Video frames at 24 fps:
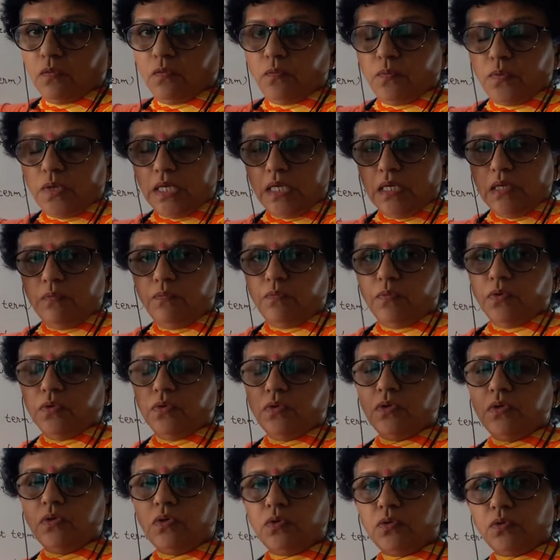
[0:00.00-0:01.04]
We
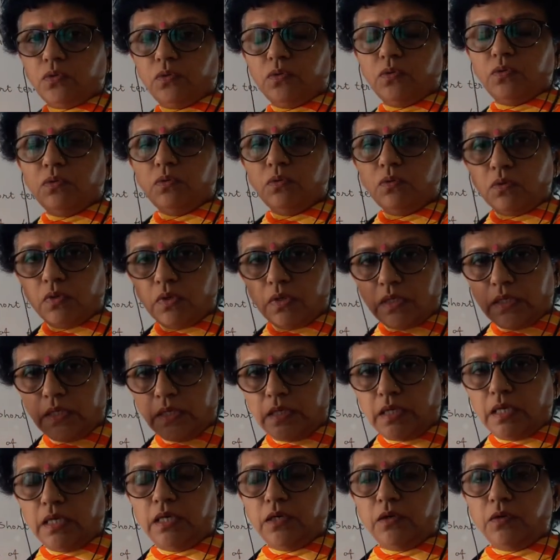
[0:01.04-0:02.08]
want to
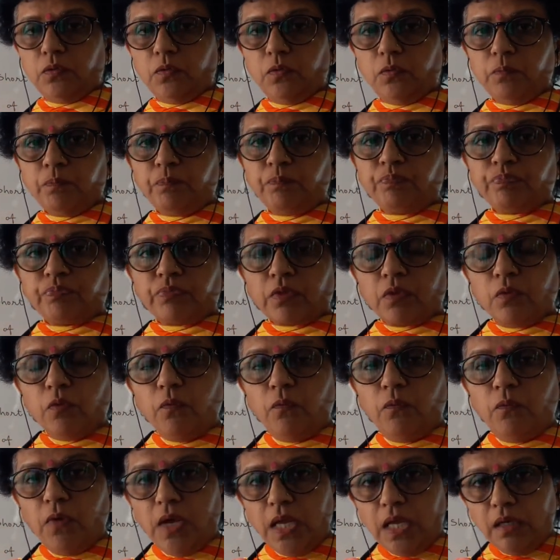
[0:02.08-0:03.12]
give
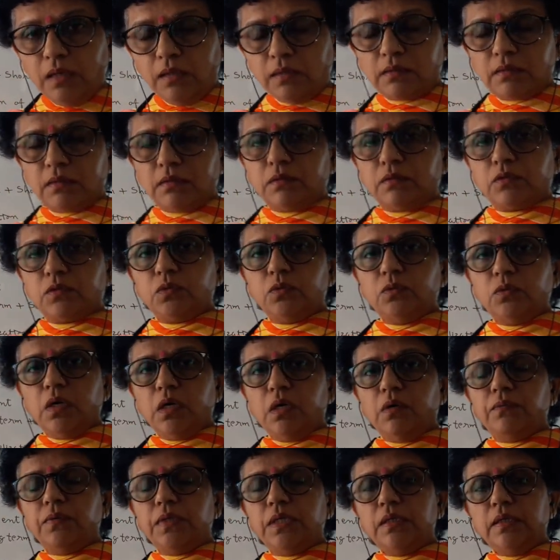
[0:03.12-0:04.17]
wealth to
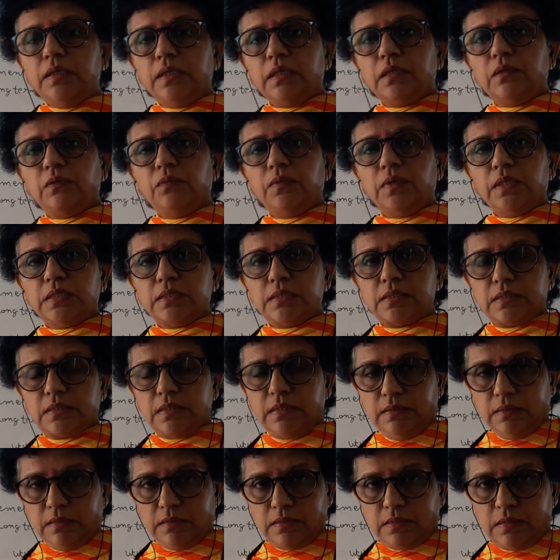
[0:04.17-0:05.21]
our
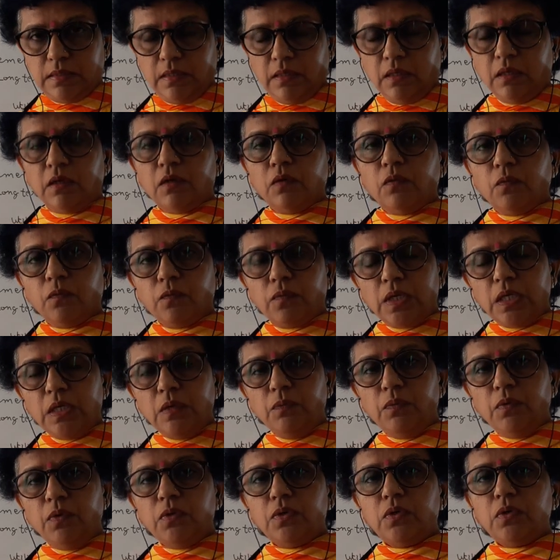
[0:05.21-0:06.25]
investors. We
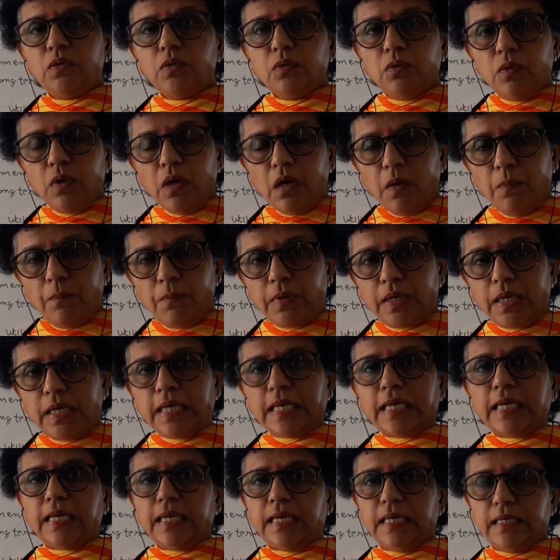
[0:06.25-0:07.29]
want to
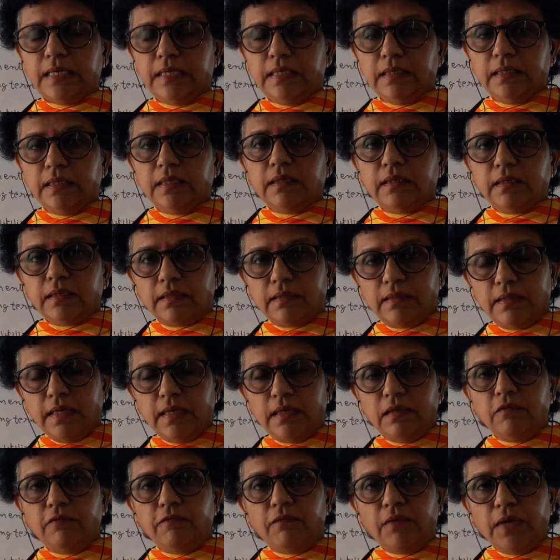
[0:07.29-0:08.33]
upgrade
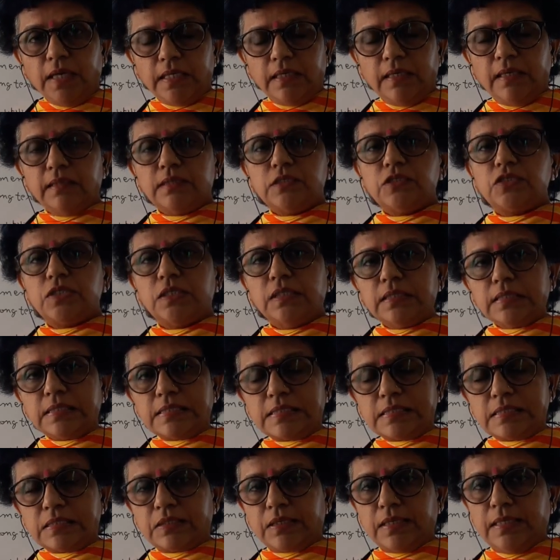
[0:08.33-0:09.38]
their financial
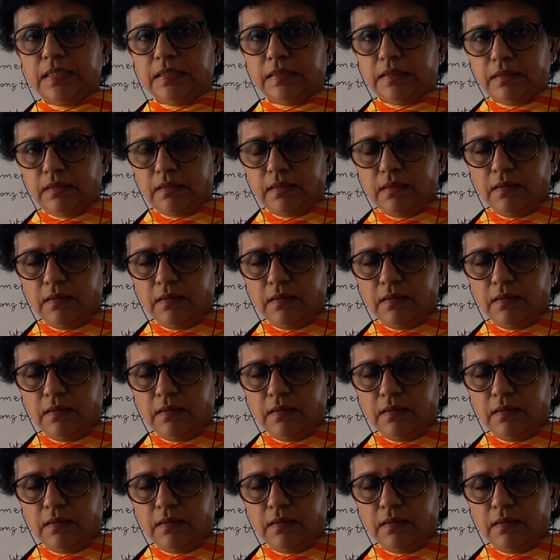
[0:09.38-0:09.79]
strength.